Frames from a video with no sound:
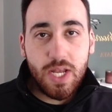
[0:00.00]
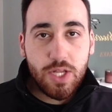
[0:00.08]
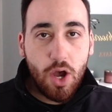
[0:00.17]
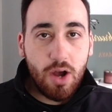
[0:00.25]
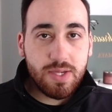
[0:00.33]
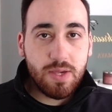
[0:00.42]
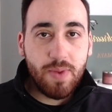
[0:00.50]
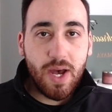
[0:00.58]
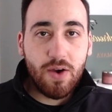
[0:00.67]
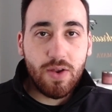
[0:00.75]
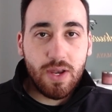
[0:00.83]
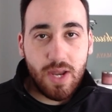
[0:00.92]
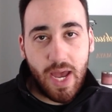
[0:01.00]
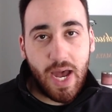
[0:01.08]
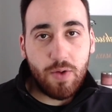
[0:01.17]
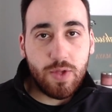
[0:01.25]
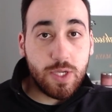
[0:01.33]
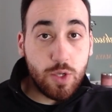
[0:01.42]
talks about how
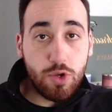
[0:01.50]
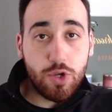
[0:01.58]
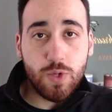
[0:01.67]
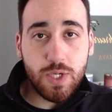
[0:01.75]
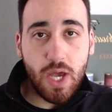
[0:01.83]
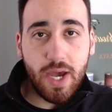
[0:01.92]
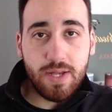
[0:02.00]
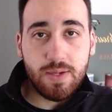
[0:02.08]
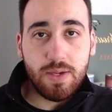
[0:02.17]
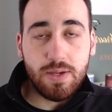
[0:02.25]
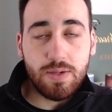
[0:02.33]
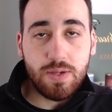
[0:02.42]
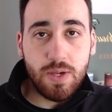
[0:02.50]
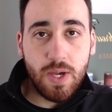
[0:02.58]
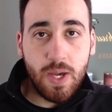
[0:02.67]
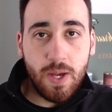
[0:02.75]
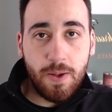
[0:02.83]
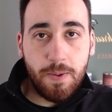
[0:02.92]
the social sciences
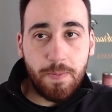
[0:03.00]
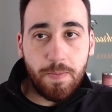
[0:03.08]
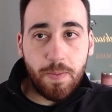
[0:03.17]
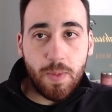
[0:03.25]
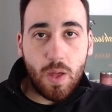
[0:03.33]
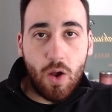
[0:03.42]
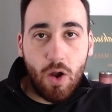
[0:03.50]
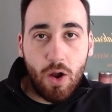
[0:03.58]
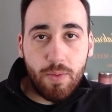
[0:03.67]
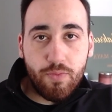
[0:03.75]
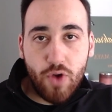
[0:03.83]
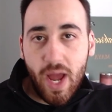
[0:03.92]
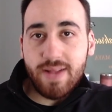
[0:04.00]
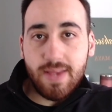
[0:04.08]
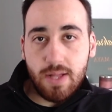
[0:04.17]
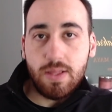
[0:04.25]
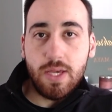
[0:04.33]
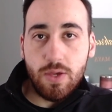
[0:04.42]
are
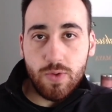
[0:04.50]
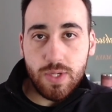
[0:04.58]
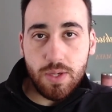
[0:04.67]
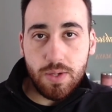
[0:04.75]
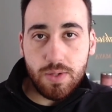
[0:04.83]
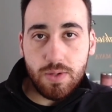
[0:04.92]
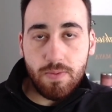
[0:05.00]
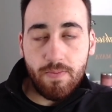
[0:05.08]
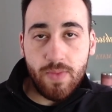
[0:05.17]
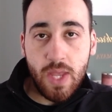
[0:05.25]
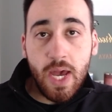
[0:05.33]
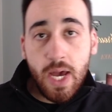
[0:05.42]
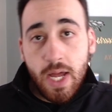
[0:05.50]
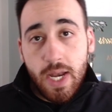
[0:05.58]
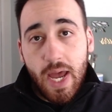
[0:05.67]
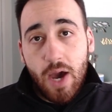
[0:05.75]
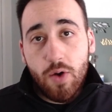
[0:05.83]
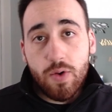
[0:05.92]
practically useless.
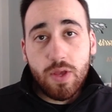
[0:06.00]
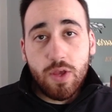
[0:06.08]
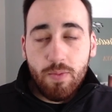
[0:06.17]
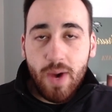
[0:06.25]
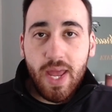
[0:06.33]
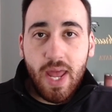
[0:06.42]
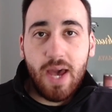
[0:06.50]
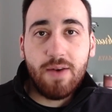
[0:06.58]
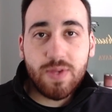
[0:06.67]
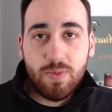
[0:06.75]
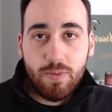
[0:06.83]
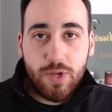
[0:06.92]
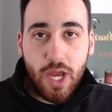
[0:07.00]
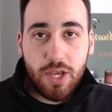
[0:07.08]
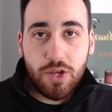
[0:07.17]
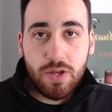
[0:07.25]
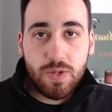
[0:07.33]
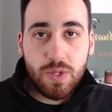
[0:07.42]
Now, you might have some
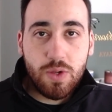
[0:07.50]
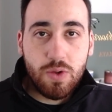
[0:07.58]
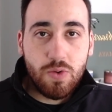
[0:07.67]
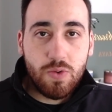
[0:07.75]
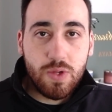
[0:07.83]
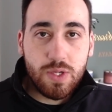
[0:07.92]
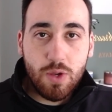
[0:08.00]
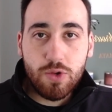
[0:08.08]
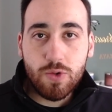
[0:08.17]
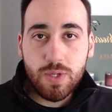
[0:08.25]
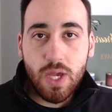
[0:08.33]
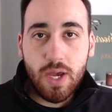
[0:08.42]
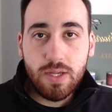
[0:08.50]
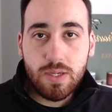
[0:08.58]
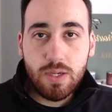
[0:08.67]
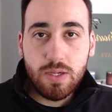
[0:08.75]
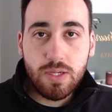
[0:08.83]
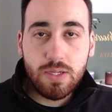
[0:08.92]
objections to the social
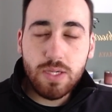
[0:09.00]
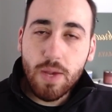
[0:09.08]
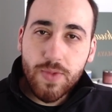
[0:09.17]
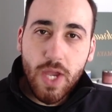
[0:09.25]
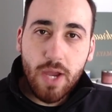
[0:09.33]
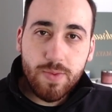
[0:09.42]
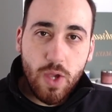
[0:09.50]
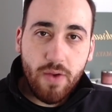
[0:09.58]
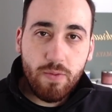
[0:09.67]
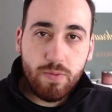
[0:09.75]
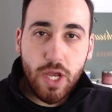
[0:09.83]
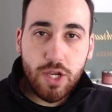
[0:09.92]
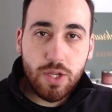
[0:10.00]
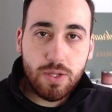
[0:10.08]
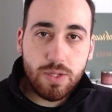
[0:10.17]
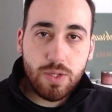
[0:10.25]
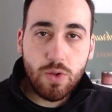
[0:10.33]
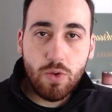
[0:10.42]
sciences, and sometimes you have
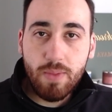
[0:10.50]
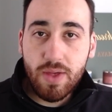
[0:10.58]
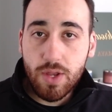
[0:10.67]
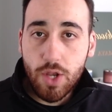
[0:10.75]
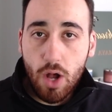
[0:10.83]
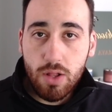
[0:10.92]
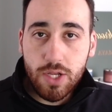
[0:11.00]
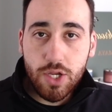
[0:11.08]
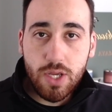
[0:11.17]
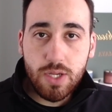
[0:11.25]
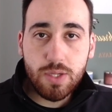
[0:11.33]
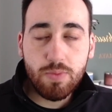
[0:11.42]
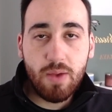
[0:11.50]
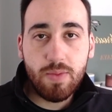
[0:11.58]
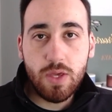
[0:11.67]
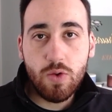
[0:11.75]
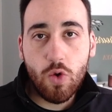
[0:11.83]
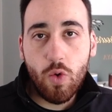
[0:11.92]
objections to methodologies. Maybe
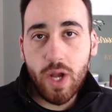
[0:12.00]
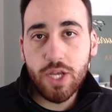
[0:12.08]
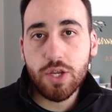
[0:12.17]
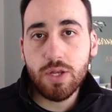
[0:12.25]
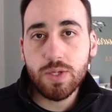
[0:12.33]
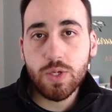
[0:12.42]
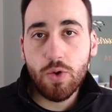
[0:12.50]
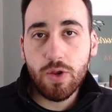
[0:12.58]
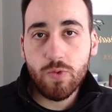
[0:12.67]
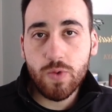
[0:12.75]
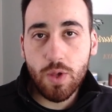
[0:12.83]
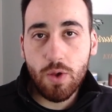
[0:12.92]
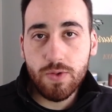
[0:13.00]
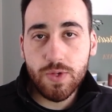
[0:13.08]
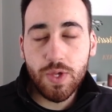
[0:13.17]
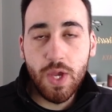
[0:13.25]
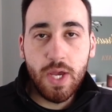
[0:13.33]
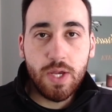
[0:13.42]
you question certain results,
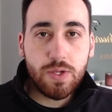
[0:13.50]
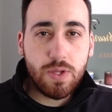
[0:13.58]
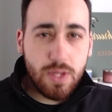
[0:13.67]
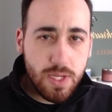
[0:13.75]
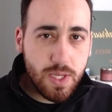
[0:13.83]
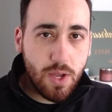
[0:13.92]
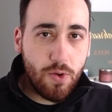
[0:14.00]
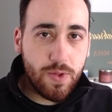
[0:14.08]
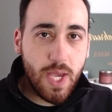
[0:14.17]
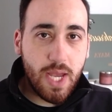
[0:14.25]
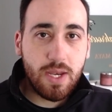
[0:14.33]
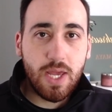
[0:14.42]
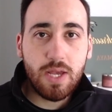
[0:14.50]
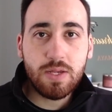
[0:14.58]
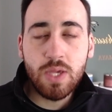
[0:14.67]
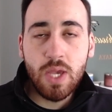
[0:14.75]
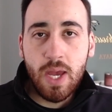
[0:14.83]
statistical techniques.